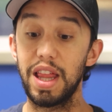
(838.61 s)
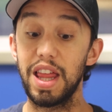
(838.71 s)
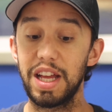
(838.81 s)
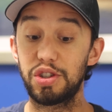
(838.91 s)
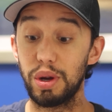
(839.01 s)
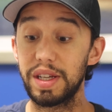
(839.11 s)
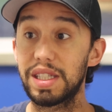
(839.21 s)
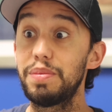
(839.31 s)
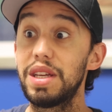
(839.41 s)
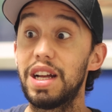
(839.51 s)
They
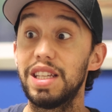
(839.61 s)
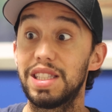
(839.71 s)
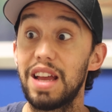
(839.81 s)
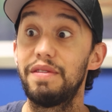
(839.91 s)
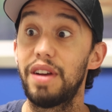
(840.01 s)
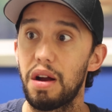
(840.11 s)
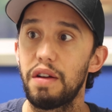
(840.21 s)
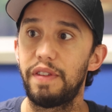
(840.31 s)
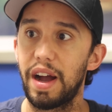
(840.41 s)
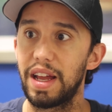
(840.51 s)
trust it because they
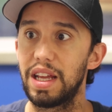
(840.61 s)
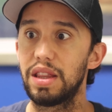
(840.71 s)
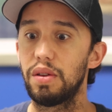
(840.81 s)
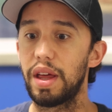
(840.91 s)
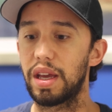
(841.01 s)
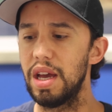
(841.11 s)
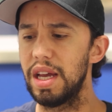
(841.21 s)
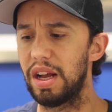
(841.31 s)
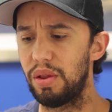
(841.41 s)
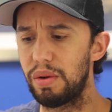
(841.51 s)
verified it. They're like,
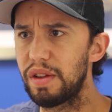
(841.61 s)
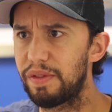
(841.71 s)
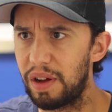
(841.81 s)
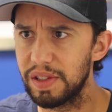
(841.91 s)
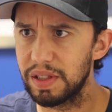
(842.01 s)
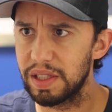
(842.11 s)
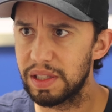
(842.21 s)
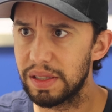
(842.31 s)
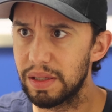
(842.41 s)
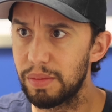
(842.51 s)
are there any flaws in this
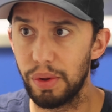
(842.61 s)
system?